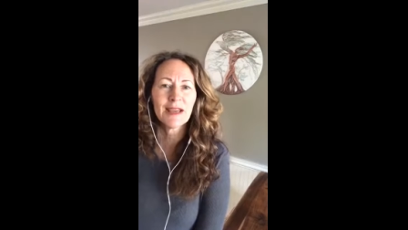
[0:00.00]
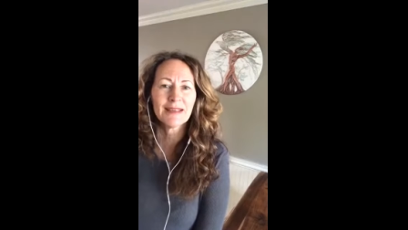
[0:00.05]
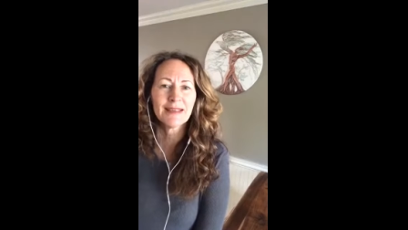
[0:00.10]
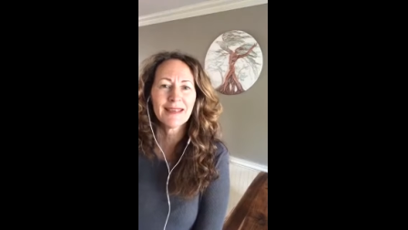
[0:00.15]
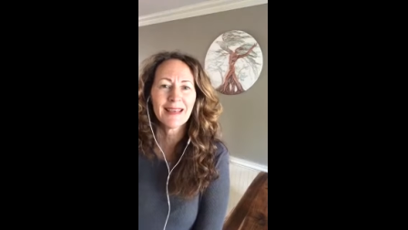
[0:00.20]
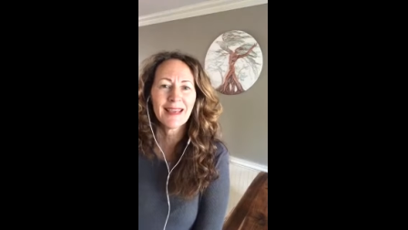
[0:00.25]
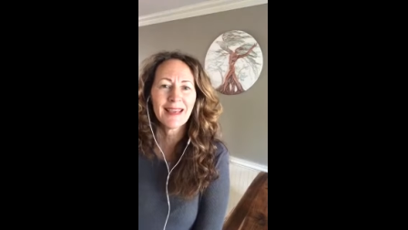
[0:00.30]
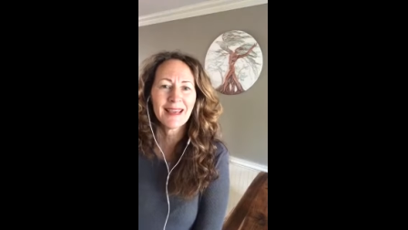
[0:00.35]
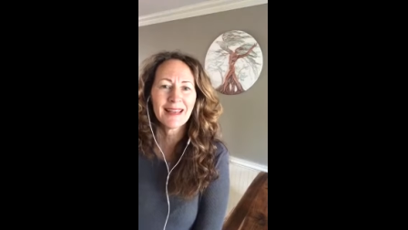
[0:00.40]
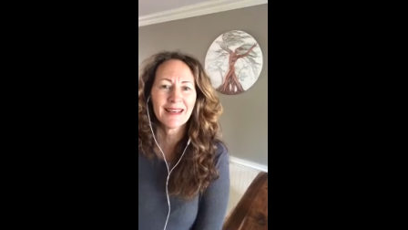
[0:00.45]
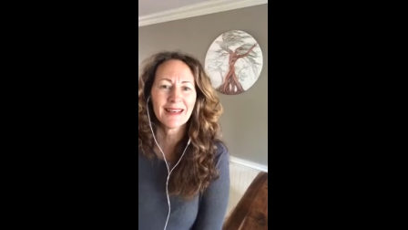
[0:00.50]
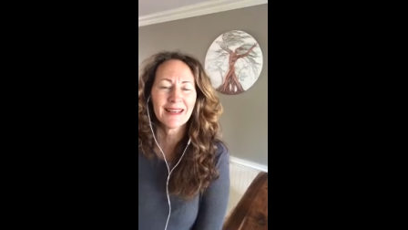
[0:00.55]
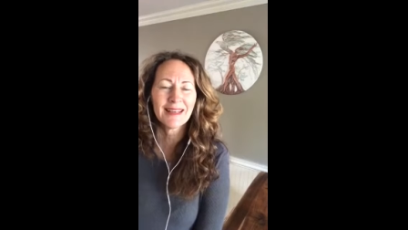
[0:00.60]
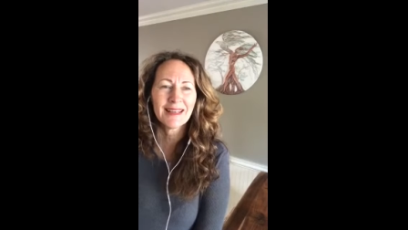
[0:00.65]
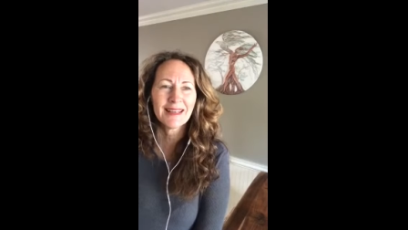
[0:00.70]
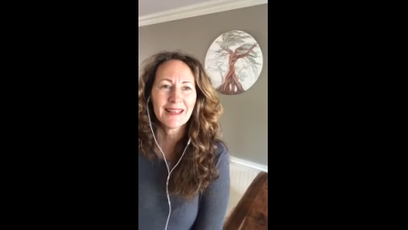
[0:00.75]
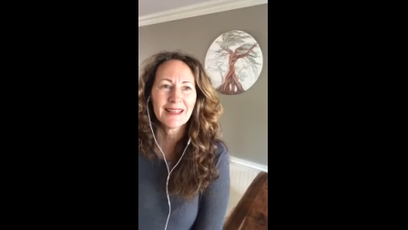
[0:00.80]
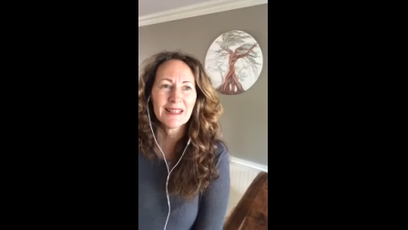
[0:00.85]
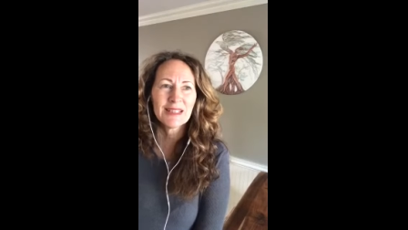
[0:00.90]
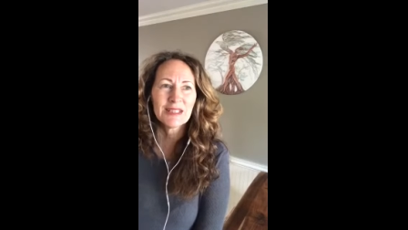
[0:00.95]

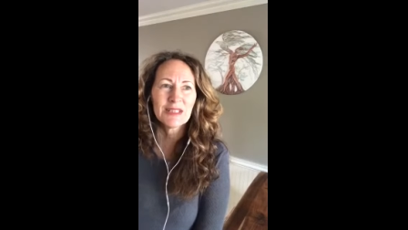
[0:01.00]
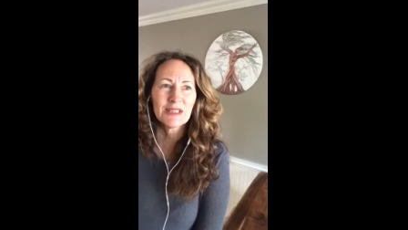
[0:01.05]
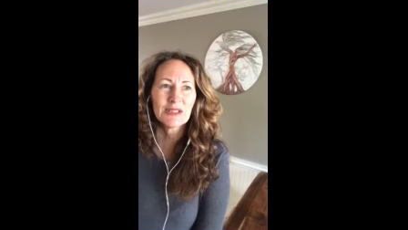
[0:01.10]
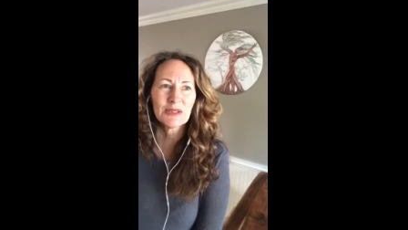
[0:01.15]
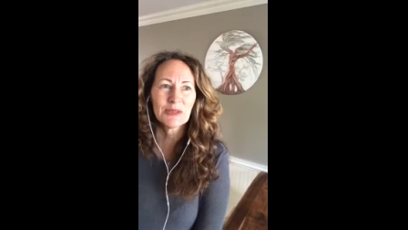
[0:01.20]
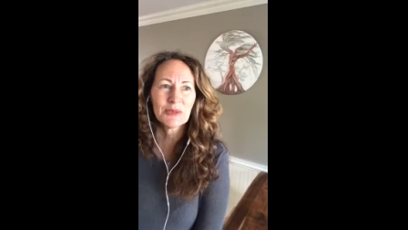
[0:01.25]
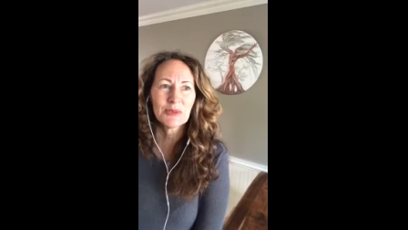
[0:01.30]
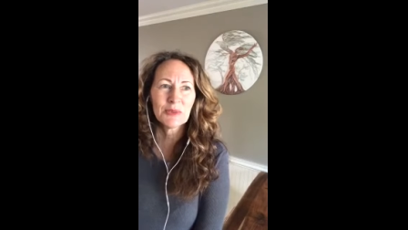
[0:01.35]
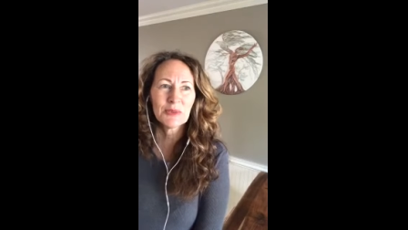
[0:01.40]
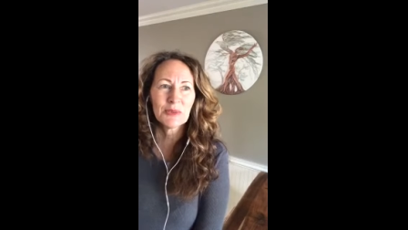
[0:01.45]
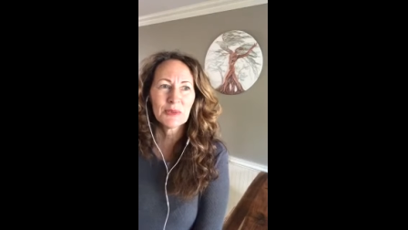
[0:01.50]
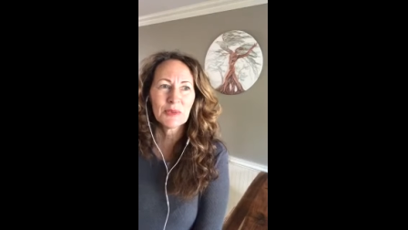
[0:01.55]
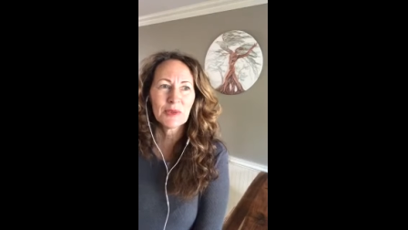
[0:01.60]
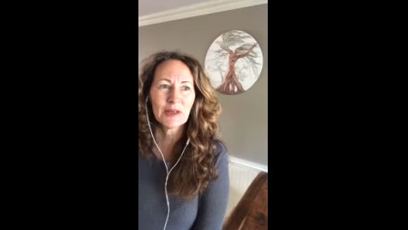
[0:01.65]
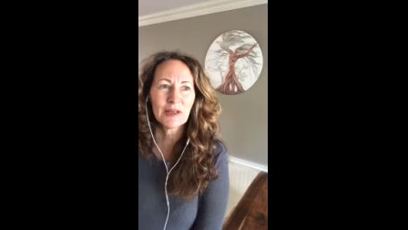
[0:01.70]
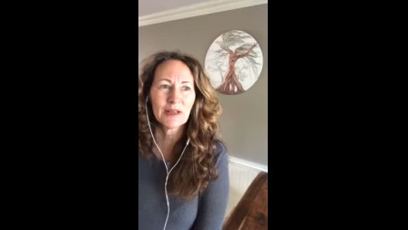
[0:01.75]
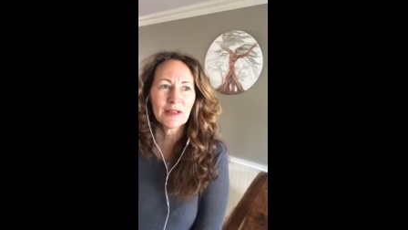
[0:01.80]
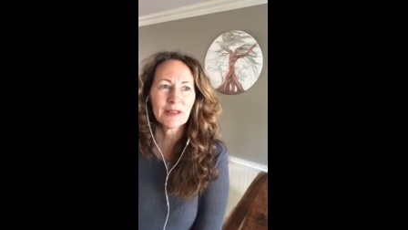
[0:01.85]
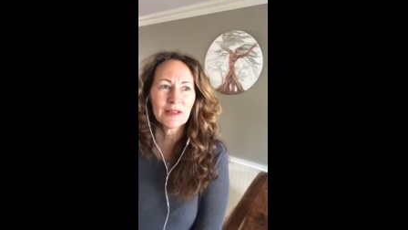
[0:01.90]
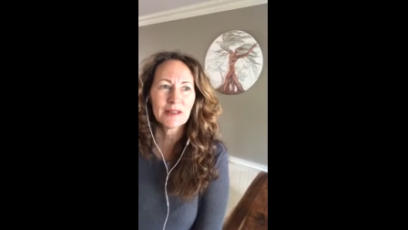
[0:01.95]
Again, to
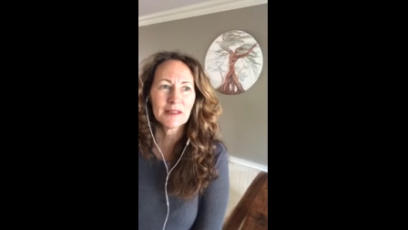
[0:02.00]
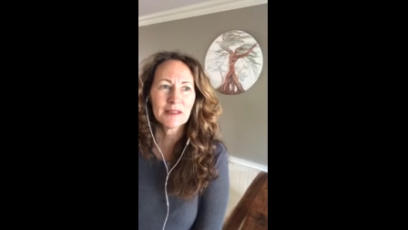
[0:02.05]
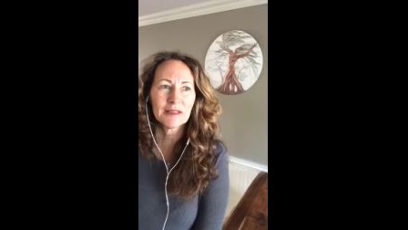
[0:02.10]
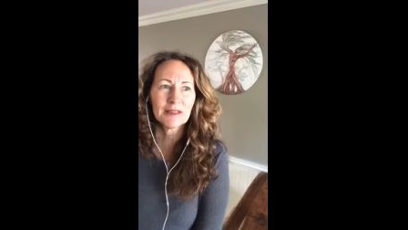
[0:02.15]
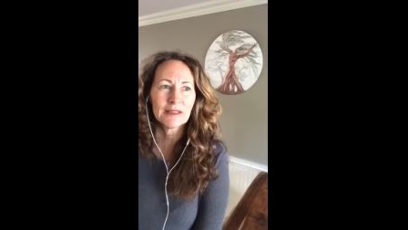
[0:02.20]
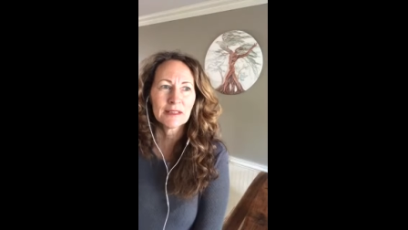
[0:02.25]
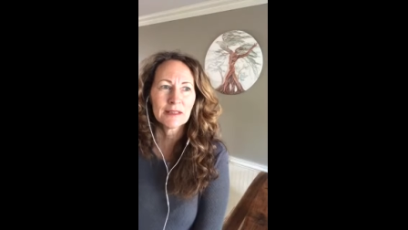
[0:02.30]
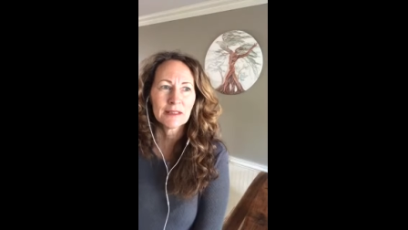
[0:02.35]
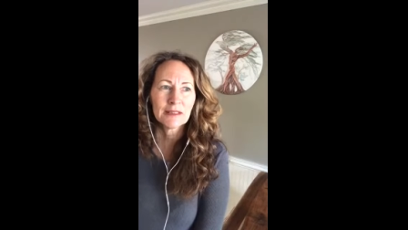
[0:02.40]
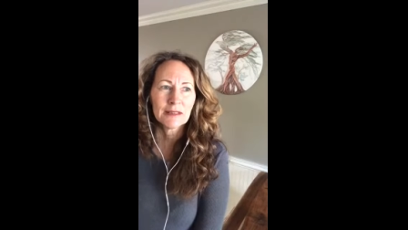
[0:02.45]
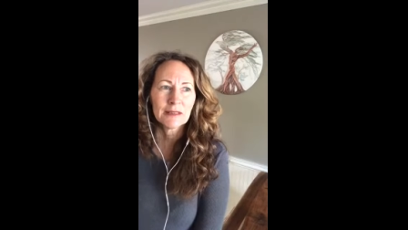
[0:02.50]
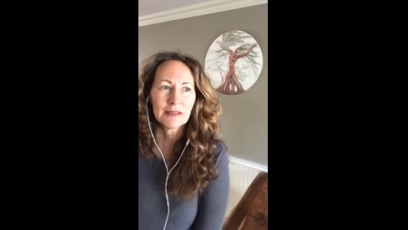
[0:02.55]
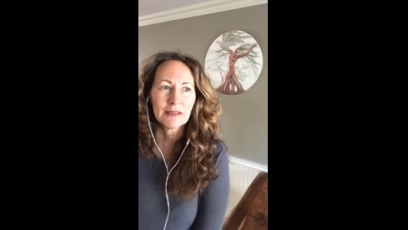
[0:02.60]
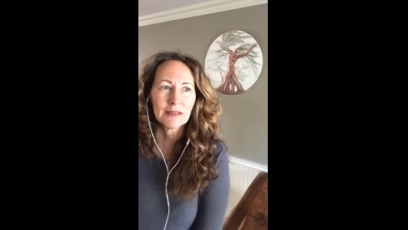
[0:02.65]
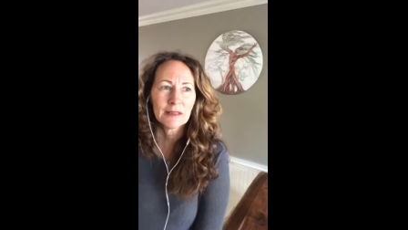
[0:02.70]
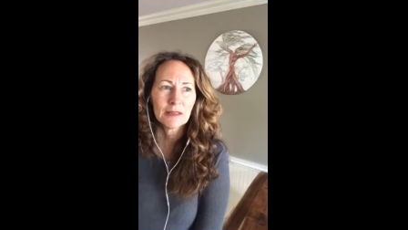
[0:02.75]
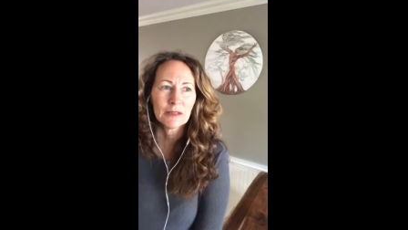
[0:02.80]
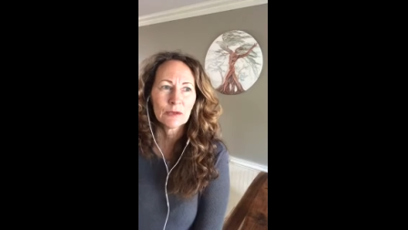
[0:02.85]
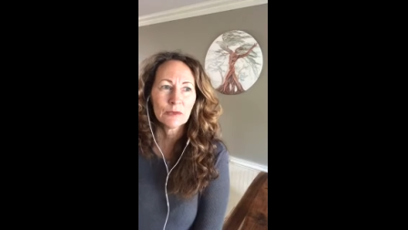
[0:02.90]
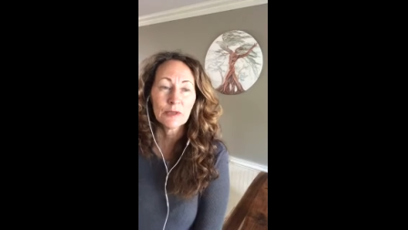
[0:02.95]
uh,
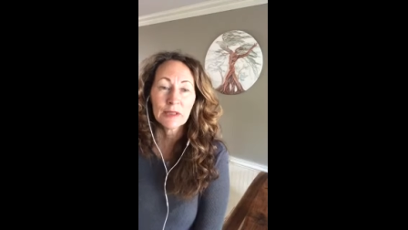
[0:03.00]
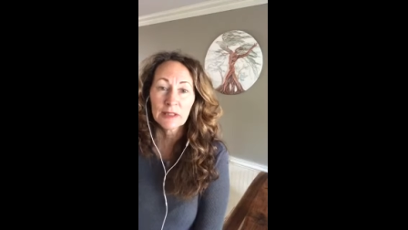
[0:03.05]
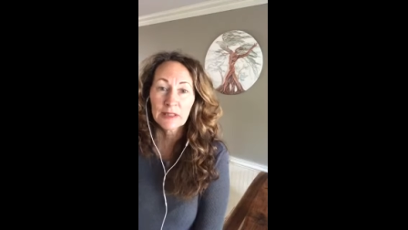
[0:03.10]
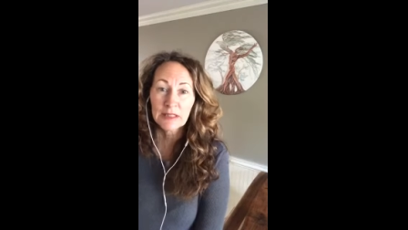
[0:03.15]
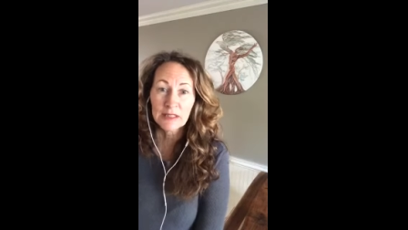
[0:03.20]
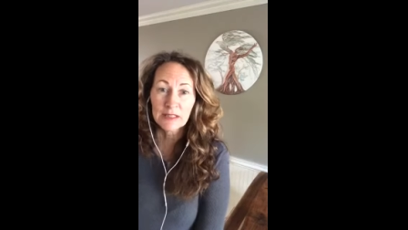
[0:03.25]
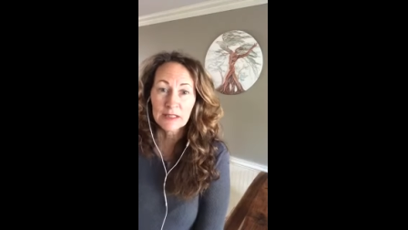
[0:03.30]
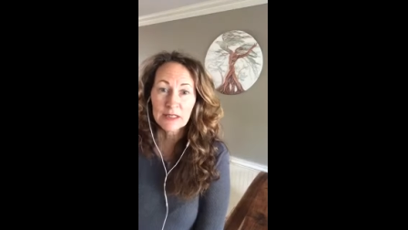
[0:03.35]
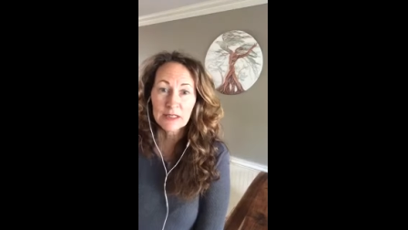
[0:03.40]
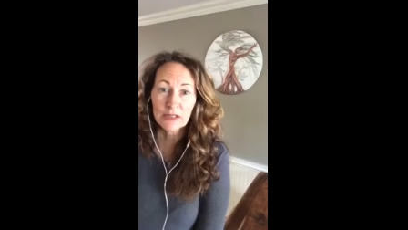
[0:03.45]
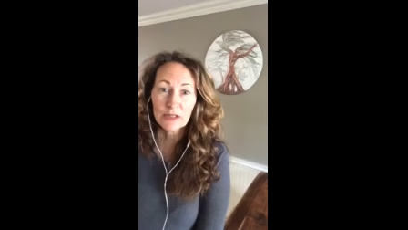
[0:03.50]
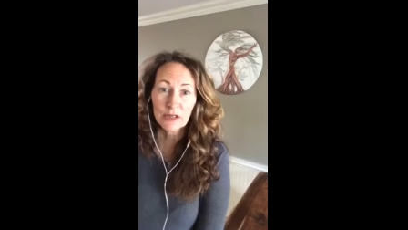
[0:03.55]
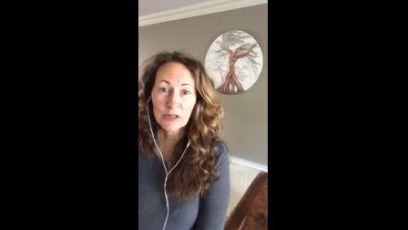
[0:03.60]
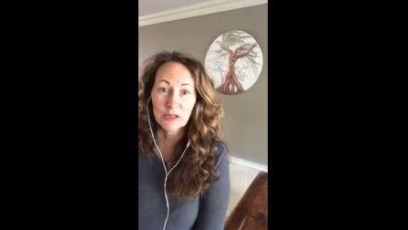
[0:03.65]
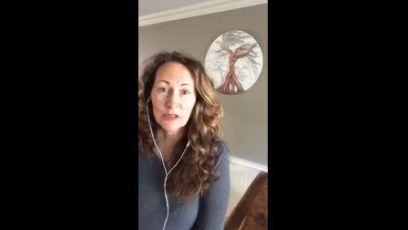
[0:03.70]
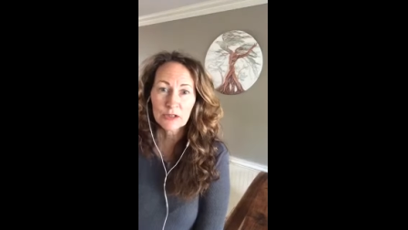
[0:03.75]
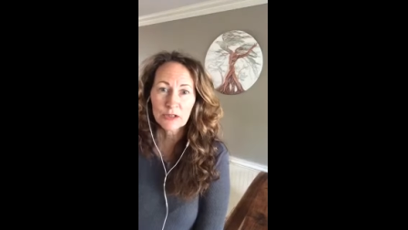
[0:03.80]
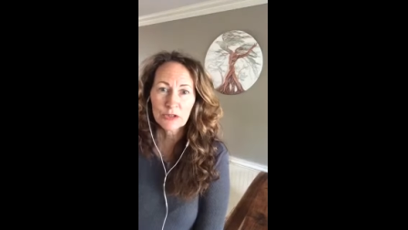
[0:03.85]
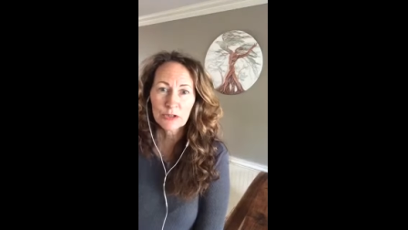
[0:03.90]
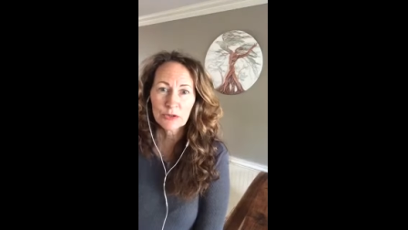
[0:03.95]
really
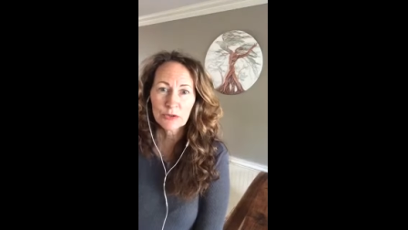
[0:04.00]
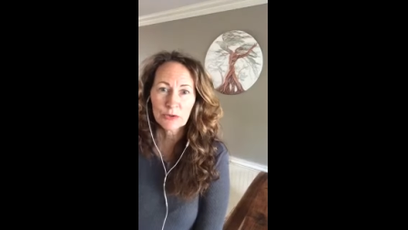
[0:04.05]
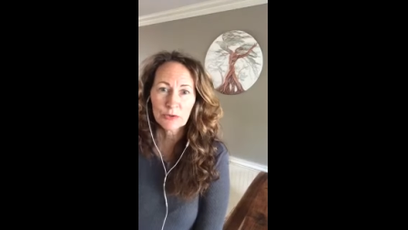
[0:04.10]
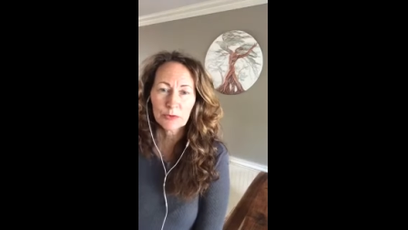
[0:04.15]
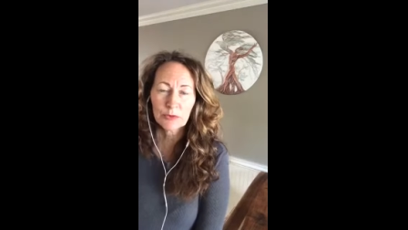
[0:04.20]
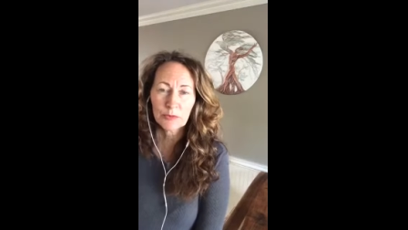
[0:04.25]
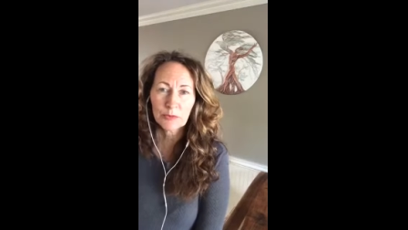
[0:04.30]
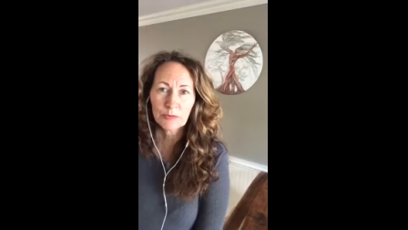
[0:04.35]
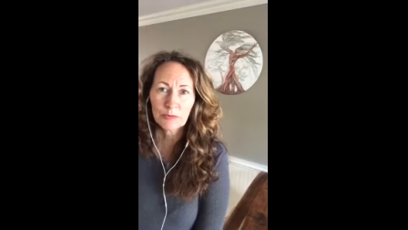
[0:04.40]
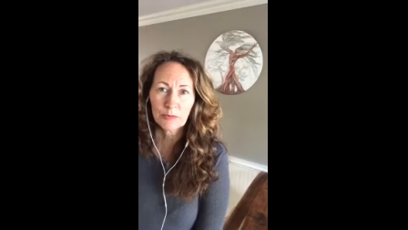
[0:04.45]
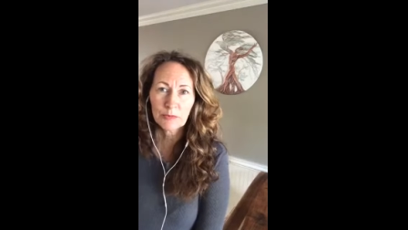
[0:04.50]
start to